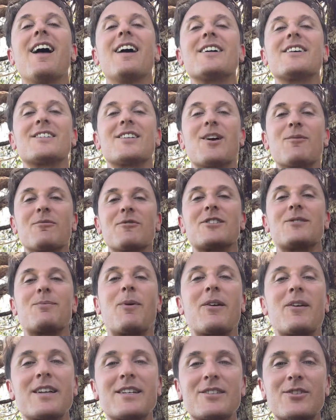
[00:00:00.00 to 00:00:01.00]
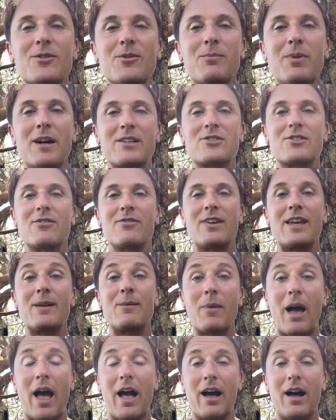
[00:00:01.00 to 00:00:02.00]
So I'm responding to a bunch of
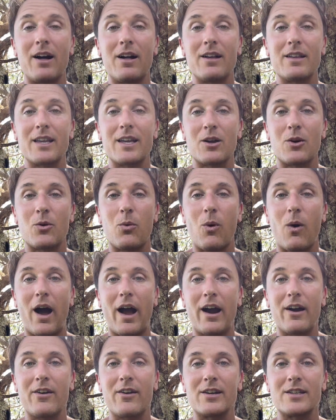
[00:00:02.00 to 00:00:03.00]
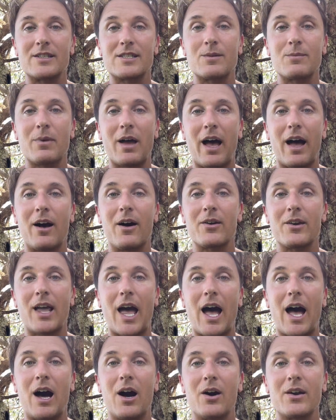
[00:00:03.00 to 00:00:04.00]
email inquiries about
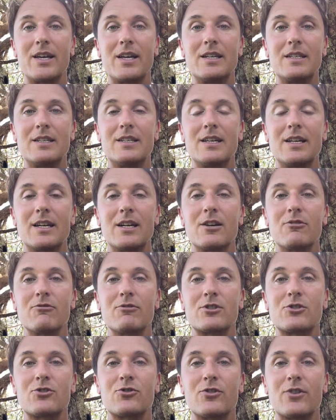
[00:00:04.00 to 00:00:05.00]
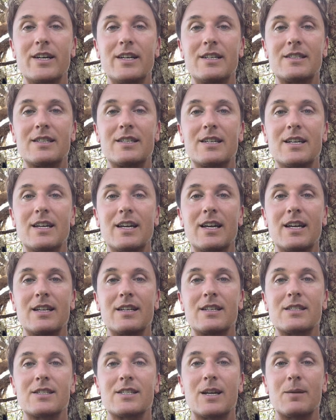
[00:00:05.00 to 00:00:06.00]
our India retreat
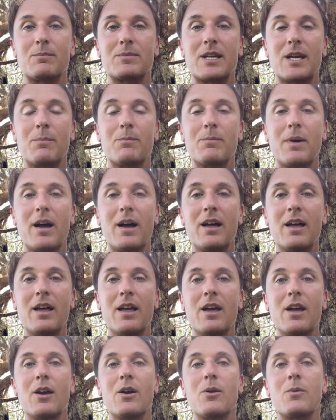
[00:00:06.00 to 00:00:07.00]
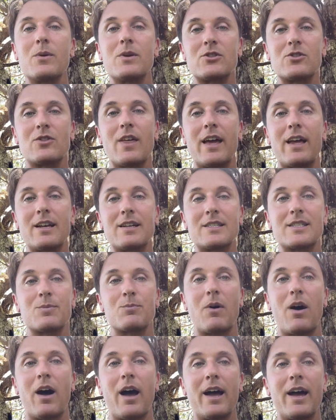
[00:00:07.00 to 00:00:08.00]
in September, which then
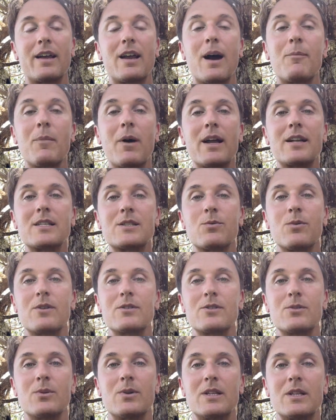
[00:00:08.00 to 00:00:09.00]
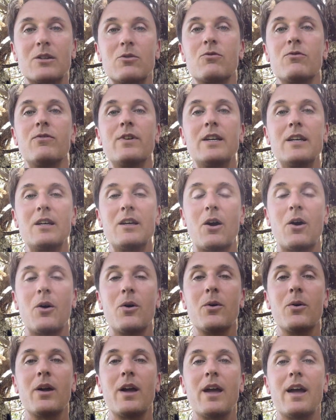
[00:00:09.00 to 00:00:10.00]
inspired, I might as well do a little
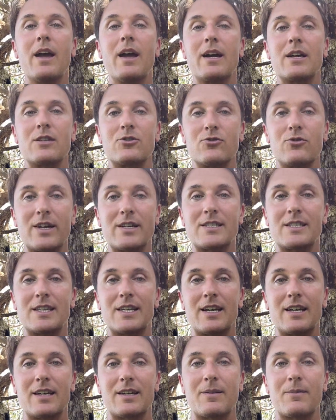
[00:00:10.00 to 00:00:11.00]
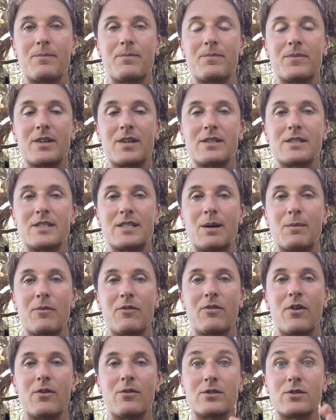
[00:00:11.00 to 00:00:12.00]
video addressing some
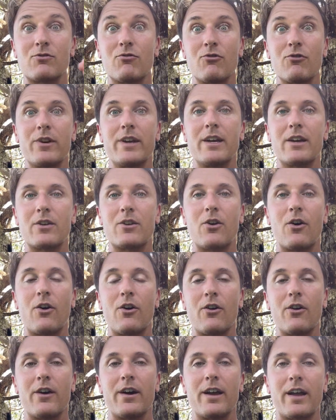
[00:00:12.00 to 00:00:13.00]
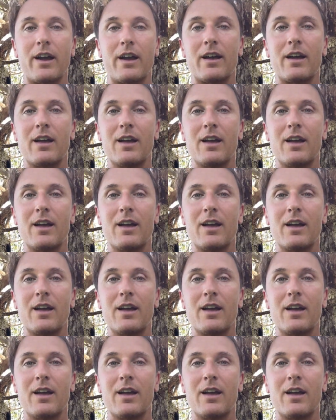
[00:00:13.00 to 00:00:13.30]
of those reoccurring